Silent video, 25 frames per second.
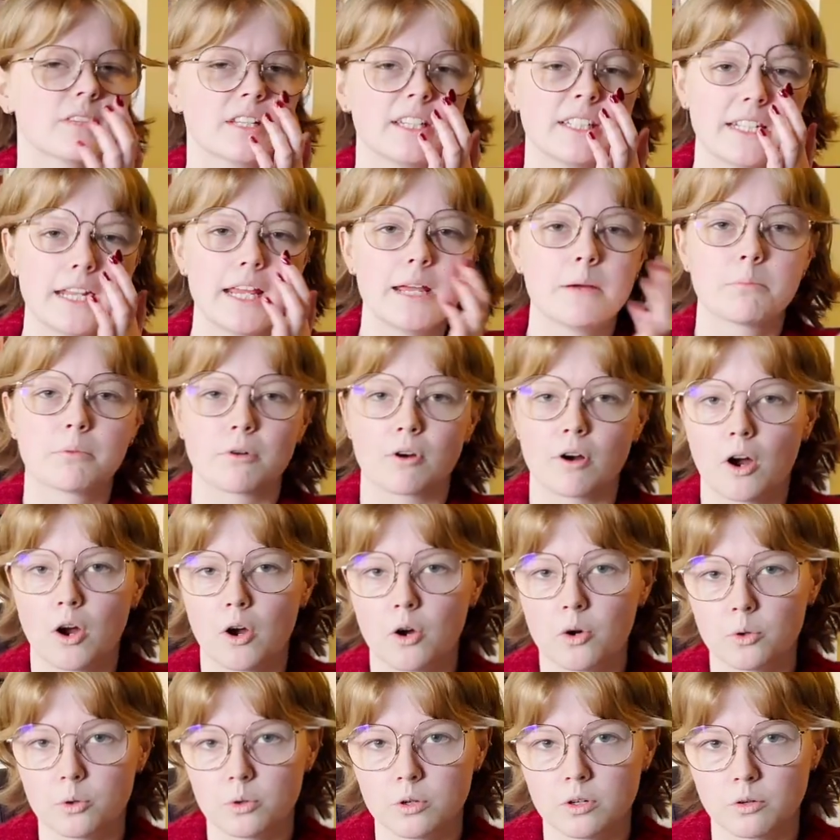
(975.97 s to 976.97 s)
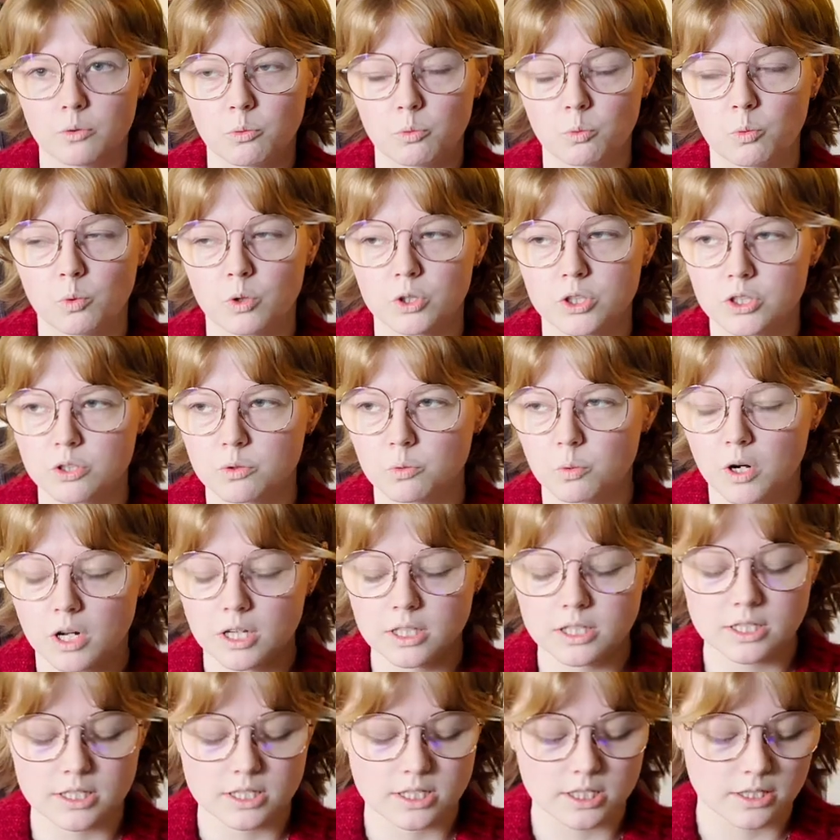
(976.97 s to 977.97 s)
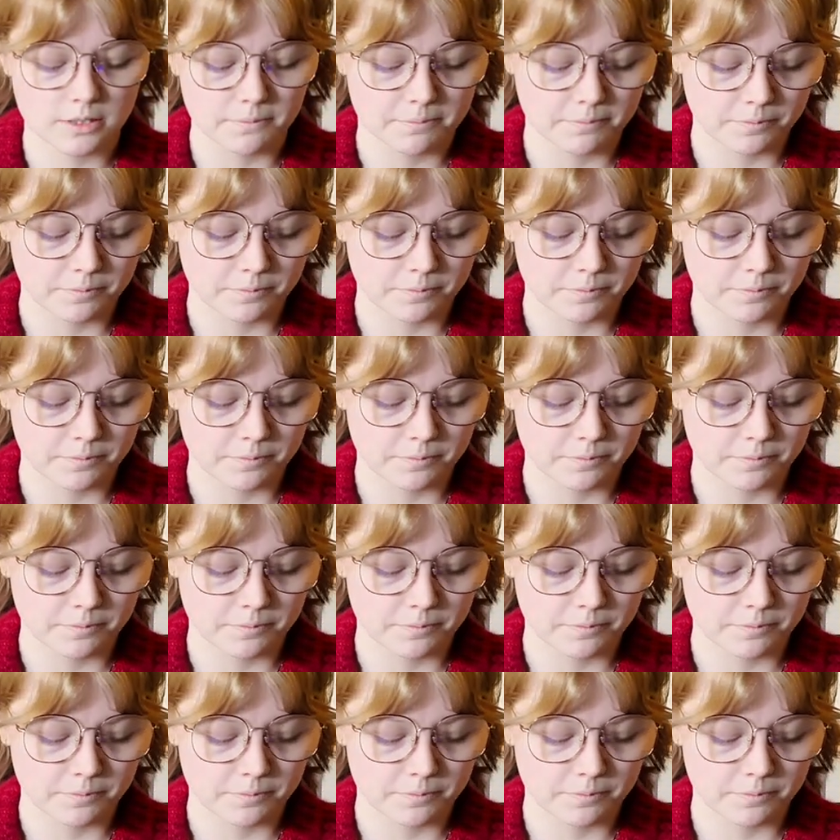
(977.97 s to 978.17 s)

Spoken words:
Knit Pro wooden ones.